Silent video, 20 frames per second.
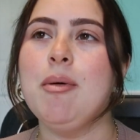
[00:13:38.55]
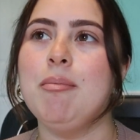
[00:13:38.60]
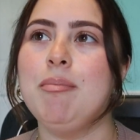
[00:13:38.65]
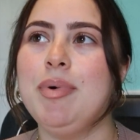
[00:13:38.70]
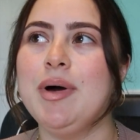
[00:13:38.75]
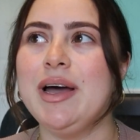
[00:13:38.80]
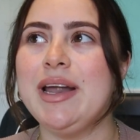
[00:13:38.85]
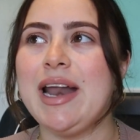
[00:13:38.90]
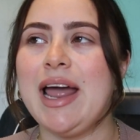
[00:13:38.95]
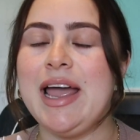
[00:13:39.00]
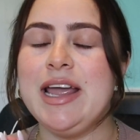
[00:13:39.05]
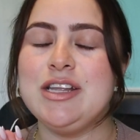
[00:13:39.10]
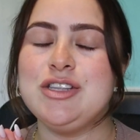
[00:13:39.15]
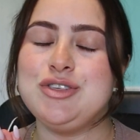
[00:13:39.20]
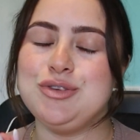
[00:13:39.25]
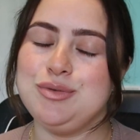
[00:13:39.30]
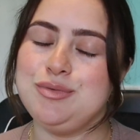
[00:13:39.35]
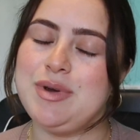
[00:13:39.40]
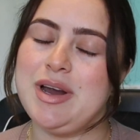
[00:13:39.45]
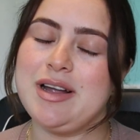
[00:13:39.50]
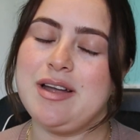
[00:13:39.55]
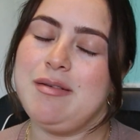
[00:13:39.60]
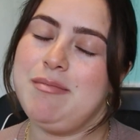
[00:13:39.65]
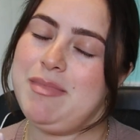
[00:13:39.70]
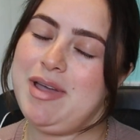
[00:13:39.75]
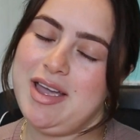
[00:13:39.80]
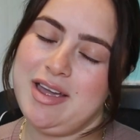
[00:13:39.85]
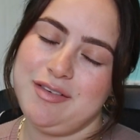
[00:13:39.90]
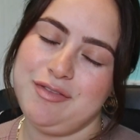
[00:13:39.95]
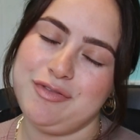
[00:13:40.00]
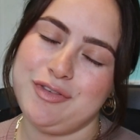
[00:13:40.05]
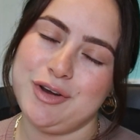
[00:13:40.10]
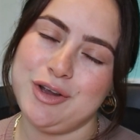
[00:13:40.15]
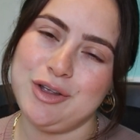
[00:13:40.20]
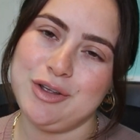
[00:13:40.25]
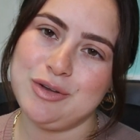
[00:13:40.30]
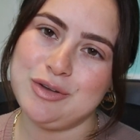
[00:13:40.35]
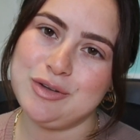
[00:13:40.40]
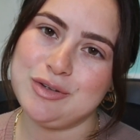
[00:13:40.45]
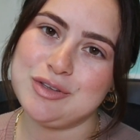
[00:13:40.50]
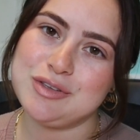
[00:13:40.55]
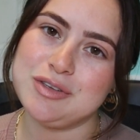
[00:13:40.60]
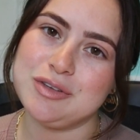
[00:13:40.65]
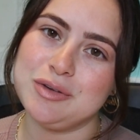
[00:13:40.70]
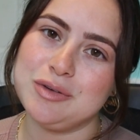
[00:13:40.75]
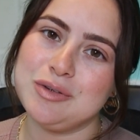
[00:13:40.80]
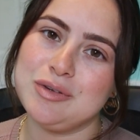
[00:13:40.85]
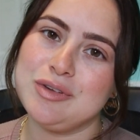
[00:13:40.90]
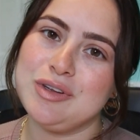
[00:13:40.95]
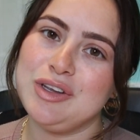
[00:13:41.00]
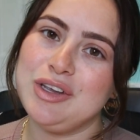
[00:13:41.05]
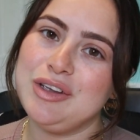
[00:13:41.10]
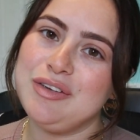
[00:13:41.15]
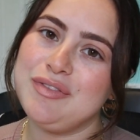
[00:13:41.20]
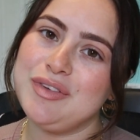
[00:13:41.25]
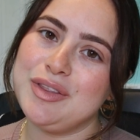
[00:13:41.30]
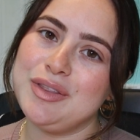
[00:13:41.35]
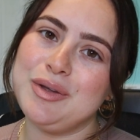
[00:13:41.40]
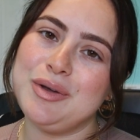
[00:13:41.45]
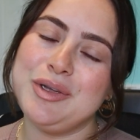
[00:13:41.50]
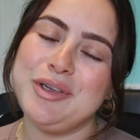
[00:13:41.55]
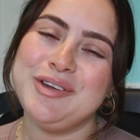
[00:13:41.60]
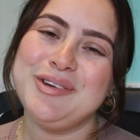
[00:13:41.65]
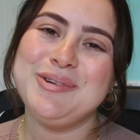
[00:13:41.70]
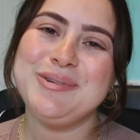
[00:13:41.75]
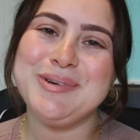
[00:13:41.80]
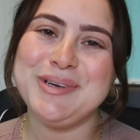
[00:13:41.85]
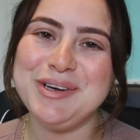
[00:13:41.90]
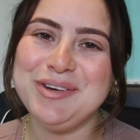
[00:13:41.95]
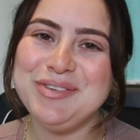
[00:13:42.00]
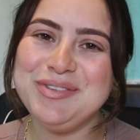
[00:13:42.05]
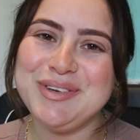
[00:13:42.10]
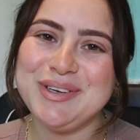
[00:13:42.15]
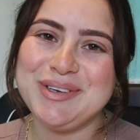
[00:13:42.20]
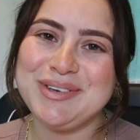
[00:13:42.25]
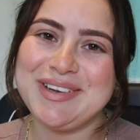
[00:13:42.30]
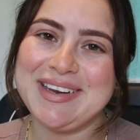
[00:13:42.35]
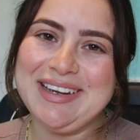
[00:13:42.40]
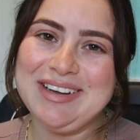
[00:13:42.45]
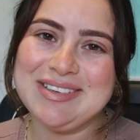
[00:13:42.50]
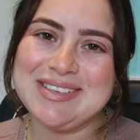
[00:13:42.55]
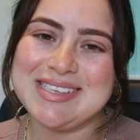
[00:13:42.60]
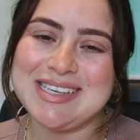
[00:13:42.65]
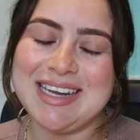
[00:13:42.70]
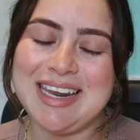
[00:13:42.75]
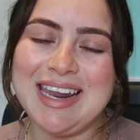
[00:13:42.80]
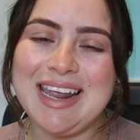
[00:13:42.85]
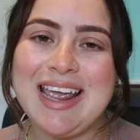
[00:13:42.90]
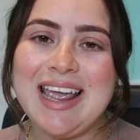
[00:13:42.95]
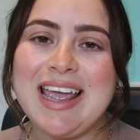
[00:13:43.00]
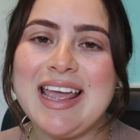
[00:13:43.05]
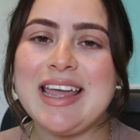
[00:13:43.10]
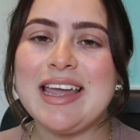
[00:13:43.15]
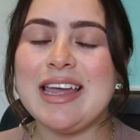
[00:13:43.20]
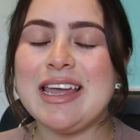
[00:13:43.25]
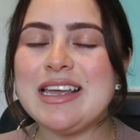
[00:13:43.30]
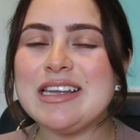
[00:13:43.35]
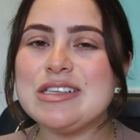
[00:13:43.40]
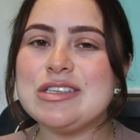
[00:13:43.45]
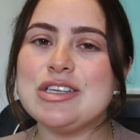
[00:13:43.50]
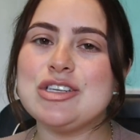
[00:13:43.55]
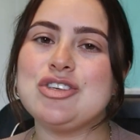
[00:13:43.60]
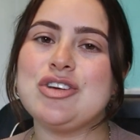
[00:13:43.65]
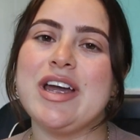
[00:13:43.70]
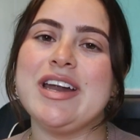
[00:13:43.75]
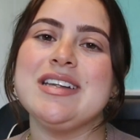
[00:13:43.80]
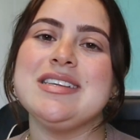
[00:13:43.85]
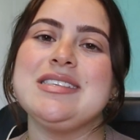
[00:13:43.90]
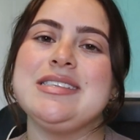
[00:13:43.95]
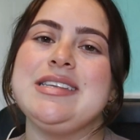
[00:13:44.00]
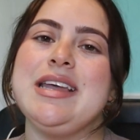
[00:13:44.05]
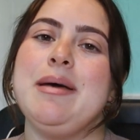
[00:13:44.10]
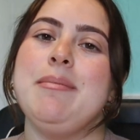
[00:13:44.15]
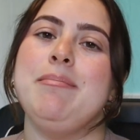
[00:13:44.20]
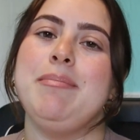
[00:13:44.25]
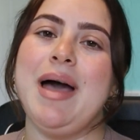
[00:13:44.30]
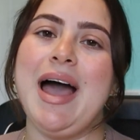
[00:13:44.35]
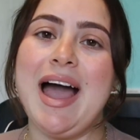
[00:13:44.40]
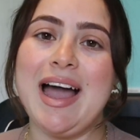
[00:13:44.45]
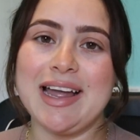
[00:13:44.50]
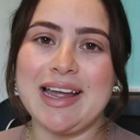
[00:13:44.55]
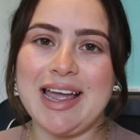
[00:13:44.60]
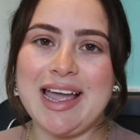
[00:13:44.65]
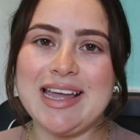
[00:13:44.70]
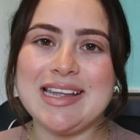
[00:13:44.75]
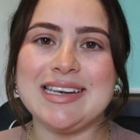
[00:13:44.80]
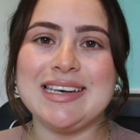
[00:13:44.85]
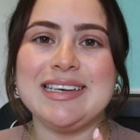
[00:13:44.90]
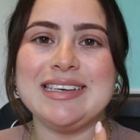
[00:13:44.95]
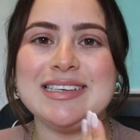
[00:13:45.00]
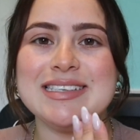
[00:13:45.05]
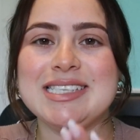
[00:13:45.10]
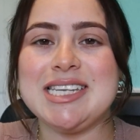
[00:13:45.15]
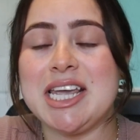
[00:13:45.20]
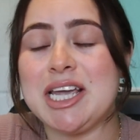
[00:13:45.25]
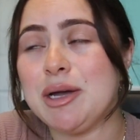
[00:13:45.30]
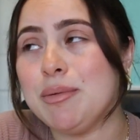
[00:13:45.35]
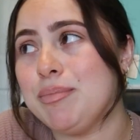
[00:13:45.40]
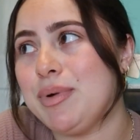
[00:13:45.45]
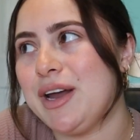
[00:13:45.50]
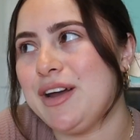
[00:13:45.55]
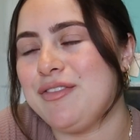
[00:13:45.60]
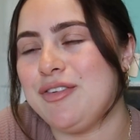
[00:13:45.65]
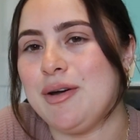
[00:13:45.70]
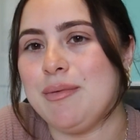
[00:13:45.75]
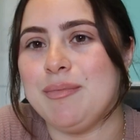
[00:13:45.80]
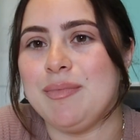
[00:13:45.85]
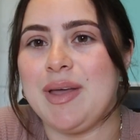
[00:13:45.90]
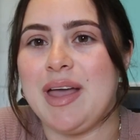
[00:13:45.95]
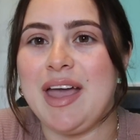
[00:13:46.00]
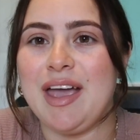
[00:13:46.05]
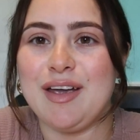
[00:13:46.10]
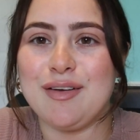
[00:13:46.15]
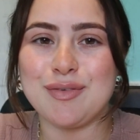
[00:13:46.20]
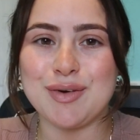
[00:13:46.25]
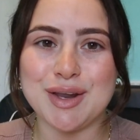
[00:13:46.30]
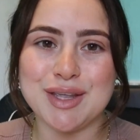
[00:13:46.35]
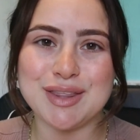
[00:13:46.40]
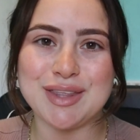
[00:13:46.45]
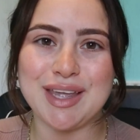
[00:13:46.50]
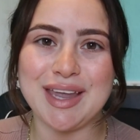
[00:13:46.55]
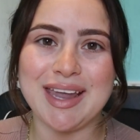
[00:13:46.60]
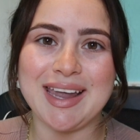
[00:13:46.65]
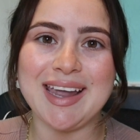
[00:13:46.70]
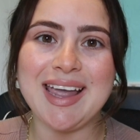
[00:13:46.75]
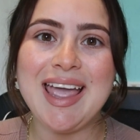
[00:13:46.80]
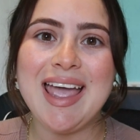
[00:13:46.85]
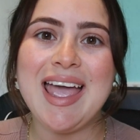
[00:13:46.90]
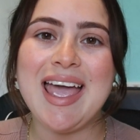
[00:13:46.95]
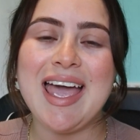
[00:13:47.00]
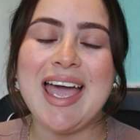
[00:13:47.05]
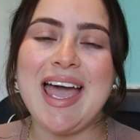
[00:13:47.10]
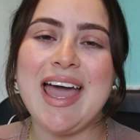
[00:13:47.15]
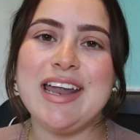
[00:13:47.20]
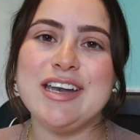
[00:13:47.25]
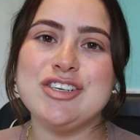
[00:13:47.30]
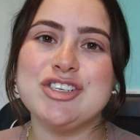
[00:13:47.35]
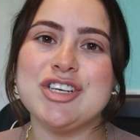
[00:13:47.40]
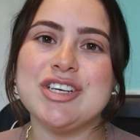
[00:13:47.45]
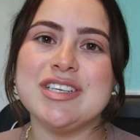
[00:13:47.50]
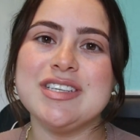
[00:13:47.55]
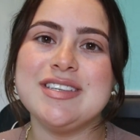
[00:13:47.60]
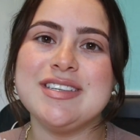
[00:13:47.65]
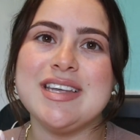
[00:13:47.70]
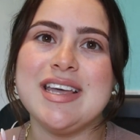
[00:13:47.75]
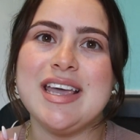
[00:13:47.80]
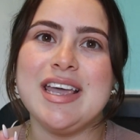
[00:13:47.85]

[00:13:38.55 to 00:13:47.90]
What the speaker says: But I do recommend for you to, even though you will feel guilty, is to try to step back and take a break from everything and just